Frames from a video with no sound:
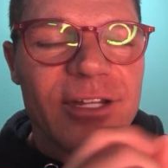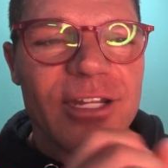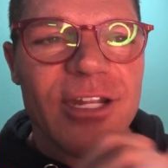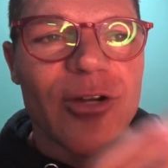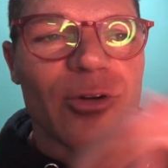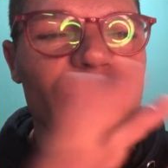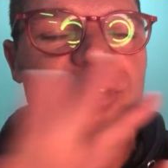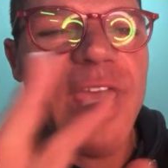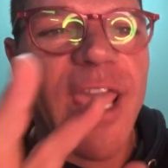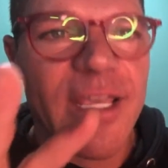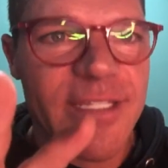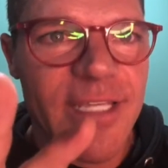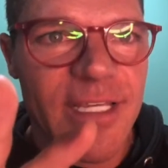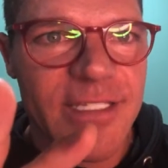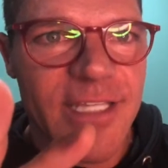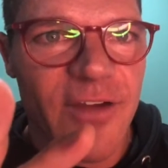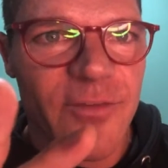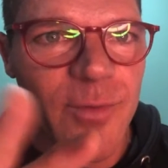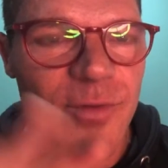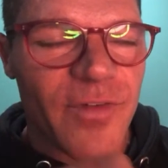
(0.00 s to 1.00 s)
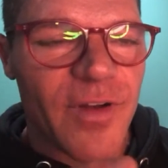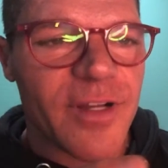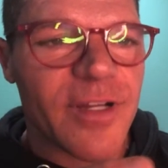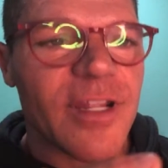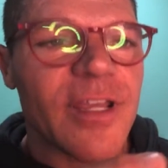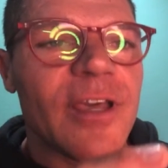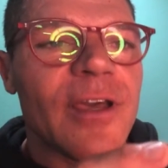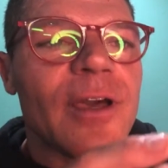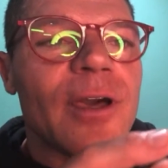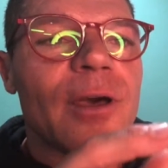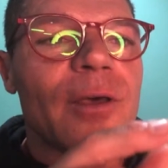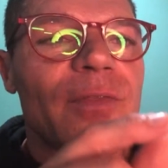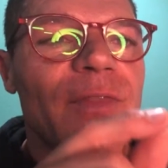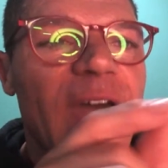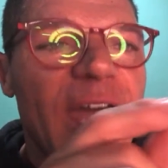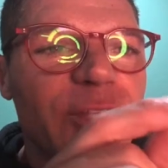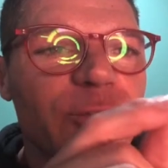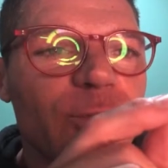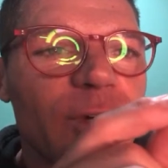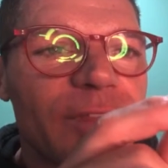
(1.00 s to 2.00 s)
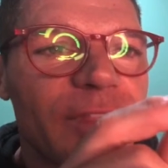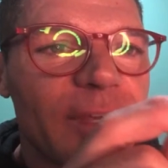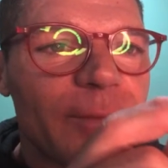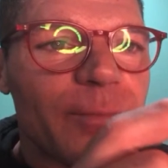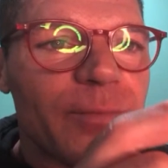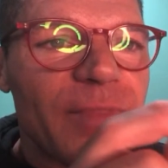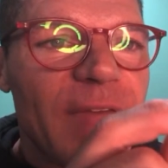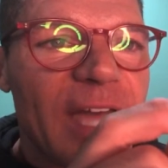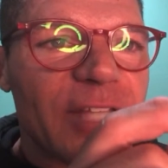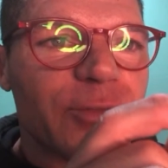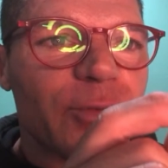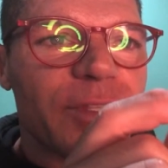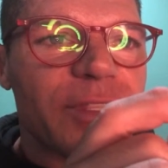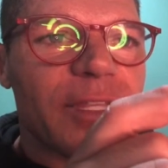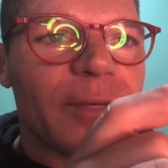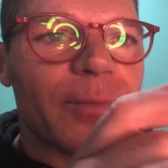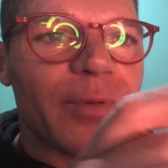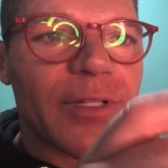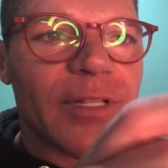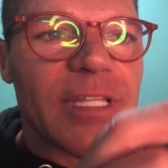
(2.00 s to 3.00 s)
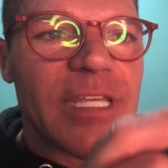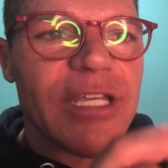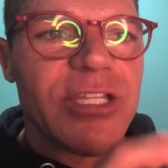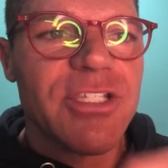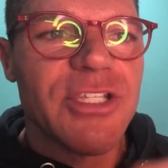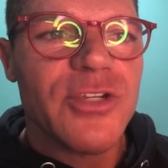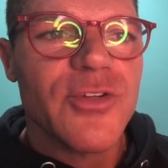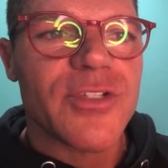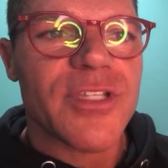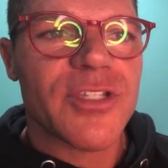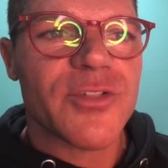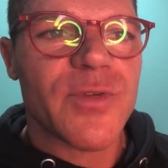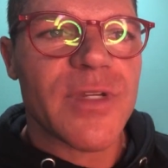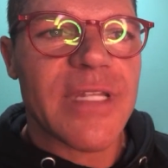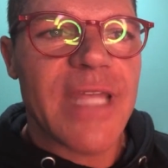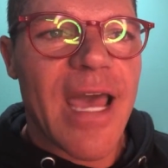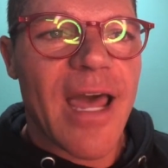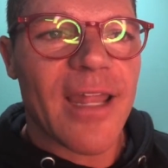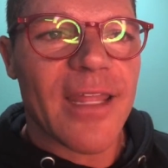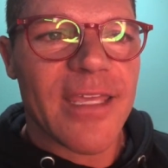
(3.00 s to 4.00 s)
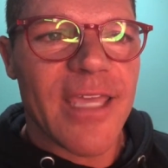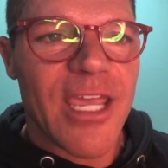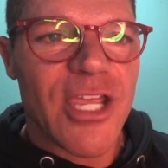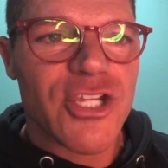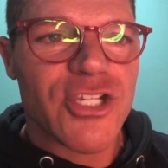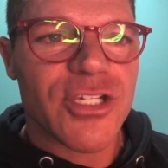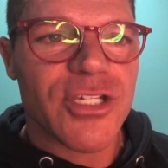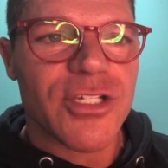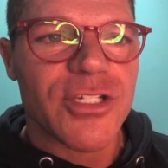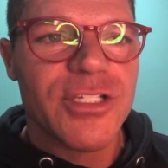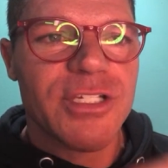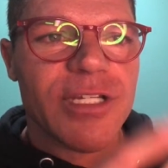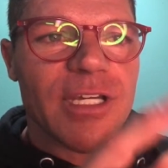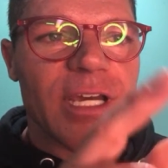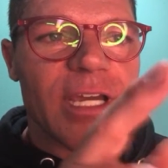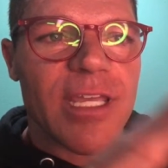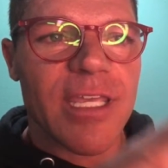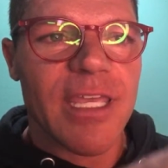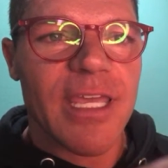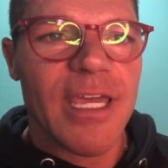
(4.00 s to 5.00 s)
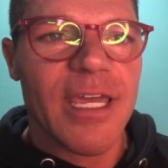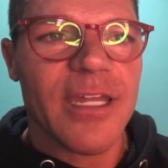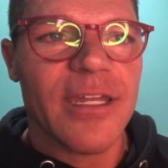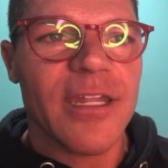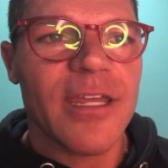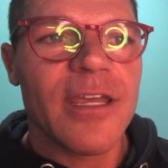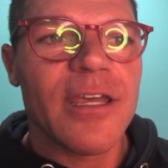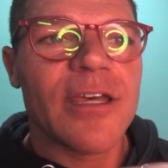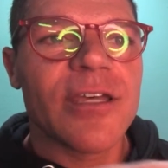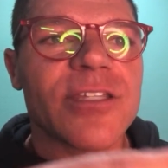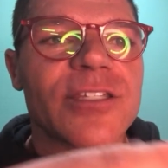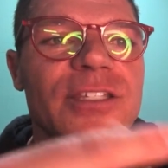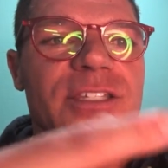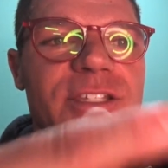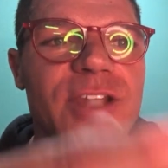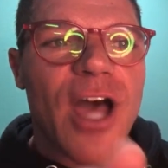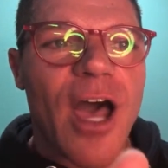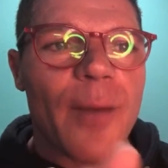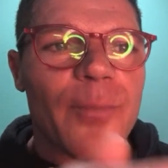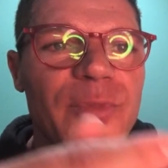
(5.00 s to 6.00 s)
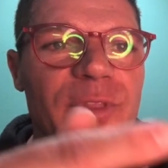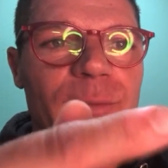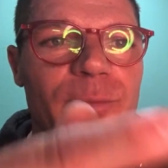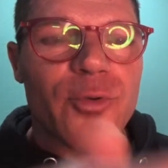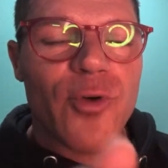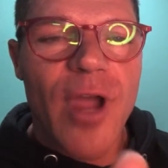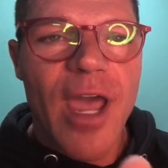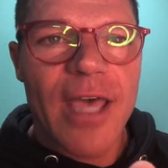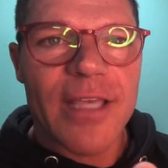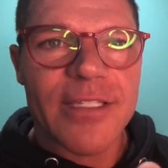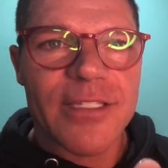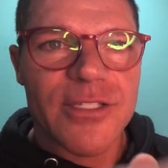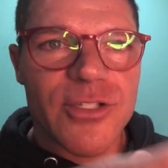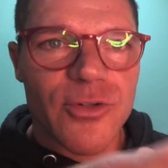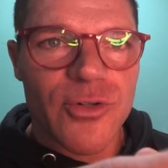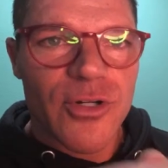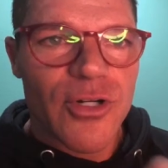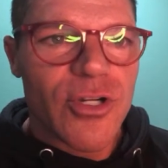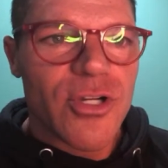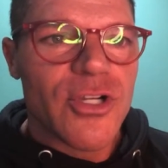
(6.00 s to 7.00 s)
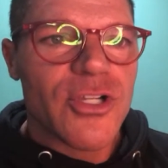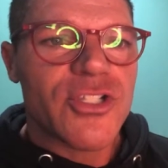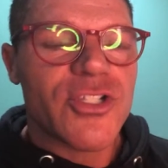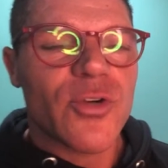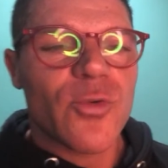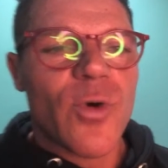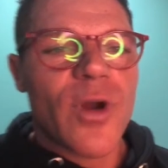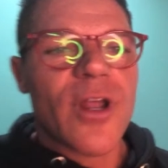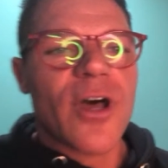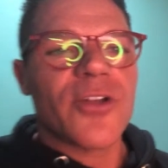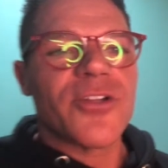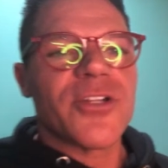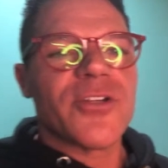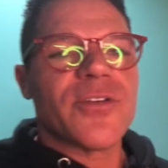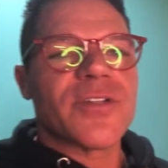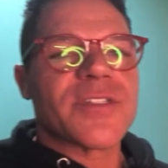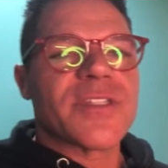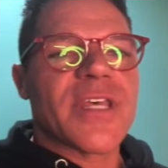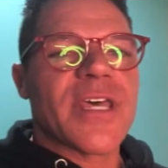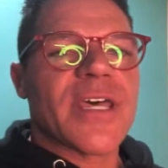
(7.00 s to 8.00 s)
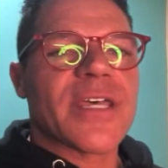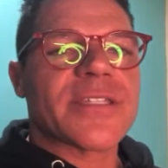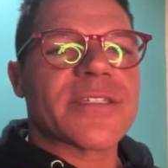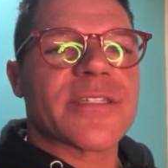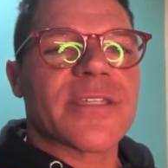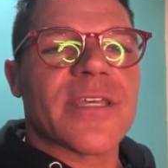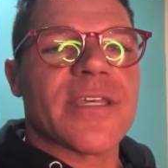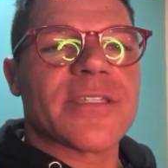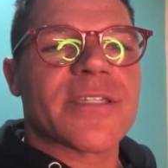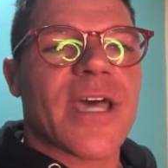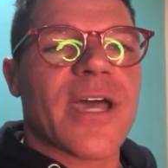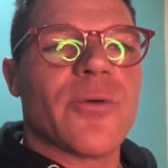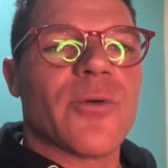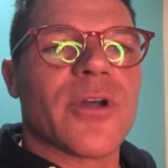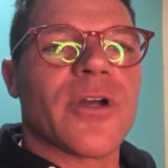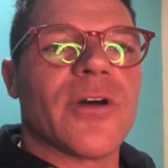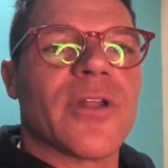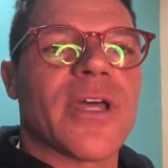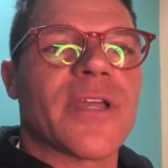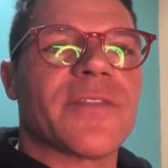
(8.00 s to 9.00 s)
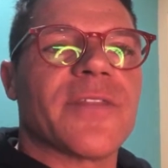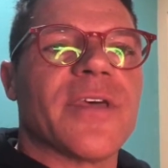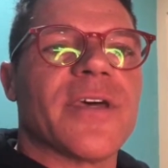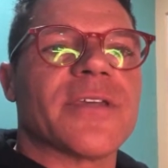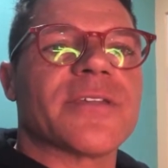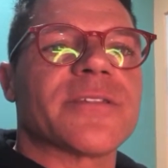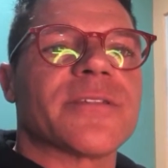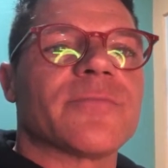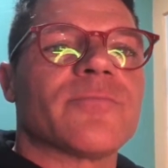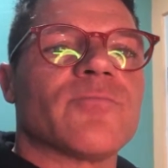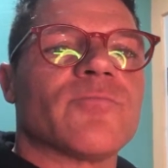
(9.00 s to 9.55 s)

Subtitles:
We can't say it's government funded. That's what the police use as retaliation to again stop the press. So what I'll do is I will go like this.